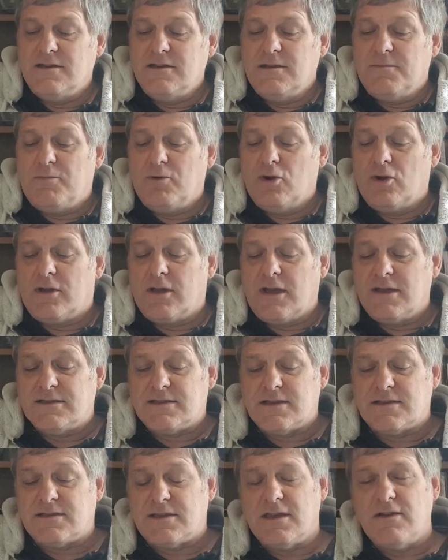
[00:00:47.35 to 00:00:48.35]
the book is
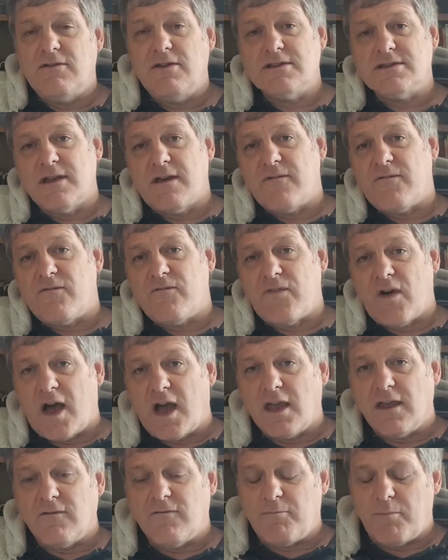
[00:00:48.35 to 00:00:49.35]
a series of
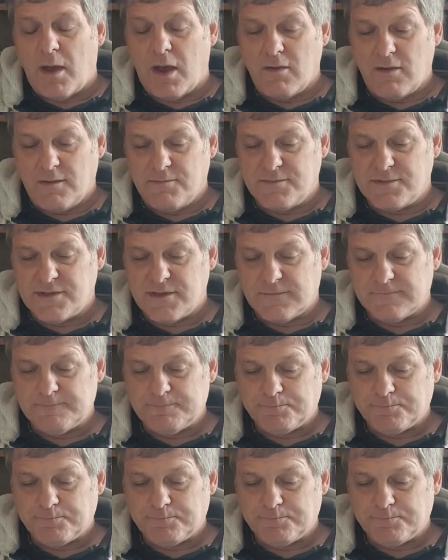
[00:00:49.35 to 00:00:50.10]
5 poems?